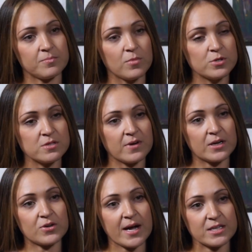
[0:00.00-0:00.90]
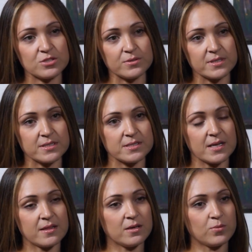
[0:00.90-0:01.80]
Most of our graduates, I
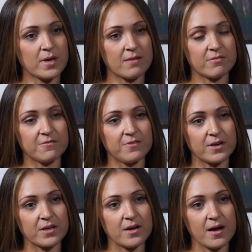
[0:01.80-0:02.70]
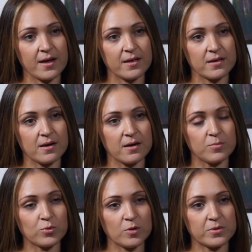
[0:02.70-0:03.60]
think we have a very high uh,
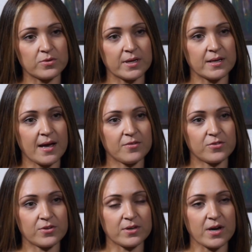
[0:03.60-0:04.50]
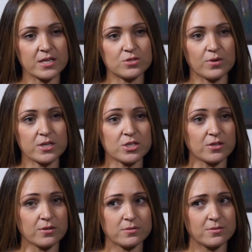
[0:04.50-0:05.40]
employment rate after the graduation,
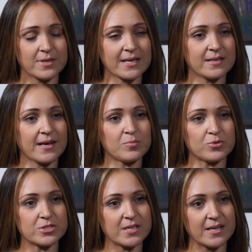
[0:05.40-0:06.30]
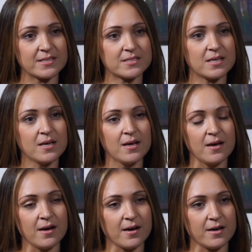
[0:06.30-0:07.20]
close to 99%.
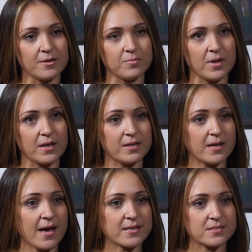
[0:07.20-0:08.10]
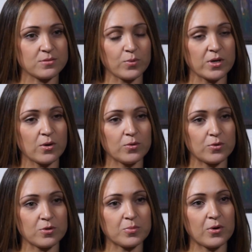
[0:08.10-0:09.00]
Um, and as we go through
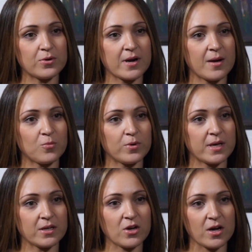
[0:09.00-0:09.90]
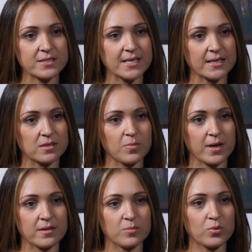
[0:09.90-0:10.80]
the program, we get contacted by
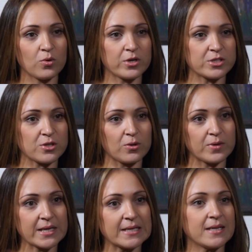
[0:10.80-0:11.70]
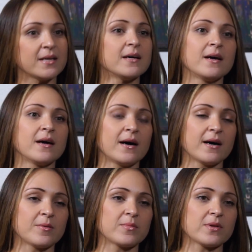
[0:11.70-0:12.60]
the employers already
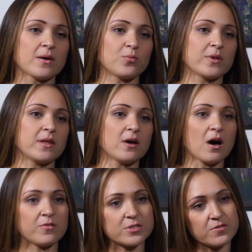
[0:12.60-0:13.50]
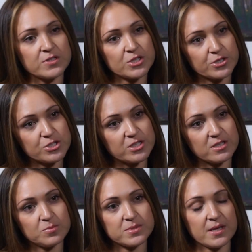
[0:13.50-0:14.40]
um, with the offers of
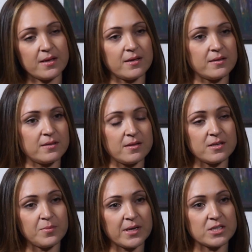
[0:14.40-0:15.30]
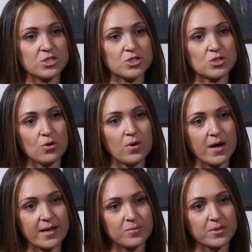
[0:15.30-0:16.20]
internships and the demand is just so
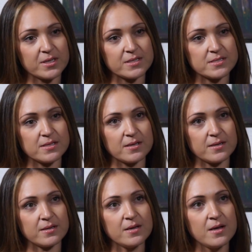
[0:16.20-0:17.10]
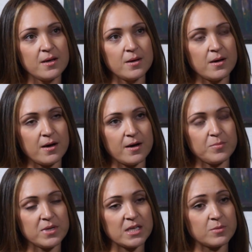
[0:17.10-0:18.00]
high because the uh,
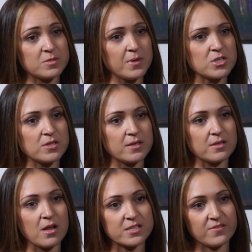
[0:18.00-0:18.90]
medium, especially in the Las